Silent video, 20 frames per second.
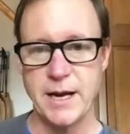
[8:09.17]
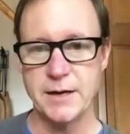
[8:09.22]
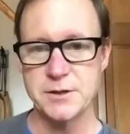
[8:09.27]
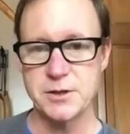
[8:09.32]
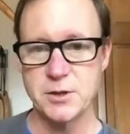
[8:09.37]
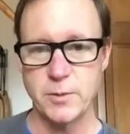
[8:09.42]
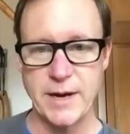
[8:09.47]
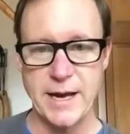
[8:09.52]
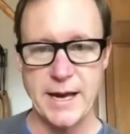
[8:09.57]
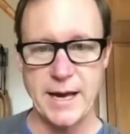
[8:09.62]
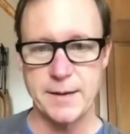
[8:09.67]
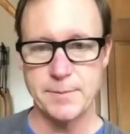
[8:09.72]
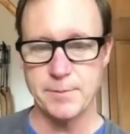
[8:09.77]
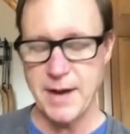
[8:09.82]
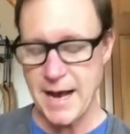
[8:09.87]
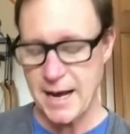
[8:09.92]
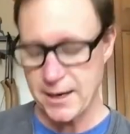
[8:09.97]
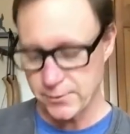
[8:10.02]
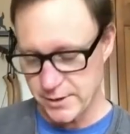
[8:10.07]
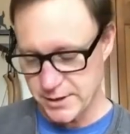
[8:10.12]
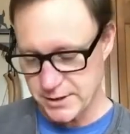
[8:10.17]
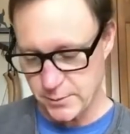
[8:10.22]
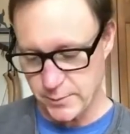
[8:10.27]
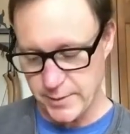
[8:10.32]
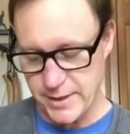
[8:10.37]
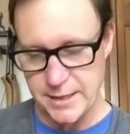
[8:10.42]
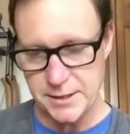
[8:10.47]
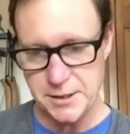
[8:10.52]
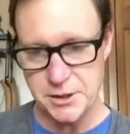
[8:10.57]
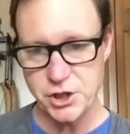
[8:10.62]
so we had batteries that we
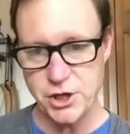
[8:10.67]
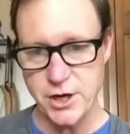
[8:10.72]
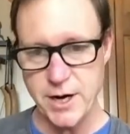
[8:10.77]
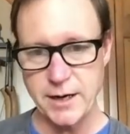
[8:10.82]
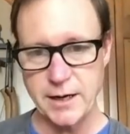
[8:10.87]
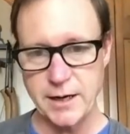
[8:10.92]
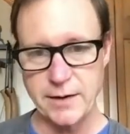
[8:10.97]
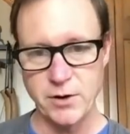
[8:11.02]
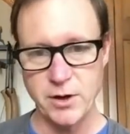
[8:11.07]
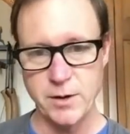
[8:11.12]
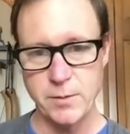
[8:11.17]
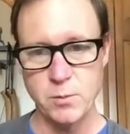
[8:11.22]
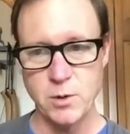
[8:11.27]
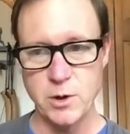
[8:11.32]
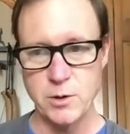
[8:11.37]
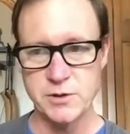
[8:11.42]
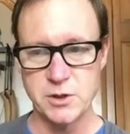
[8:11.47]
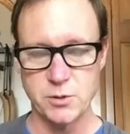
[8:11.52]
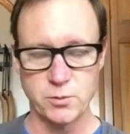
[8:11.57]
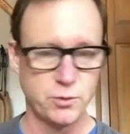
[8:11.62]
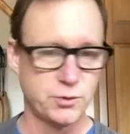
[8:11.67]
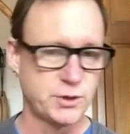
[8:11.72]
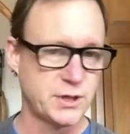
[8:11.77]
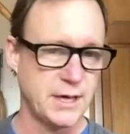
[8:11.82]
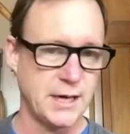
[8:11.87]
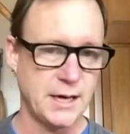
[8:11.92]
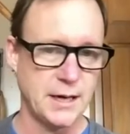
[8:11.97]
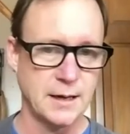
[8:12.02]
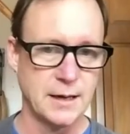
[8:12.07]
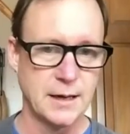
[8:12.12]
had to check. It was a
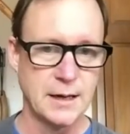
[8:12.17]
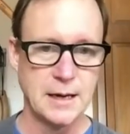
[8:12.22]
routine.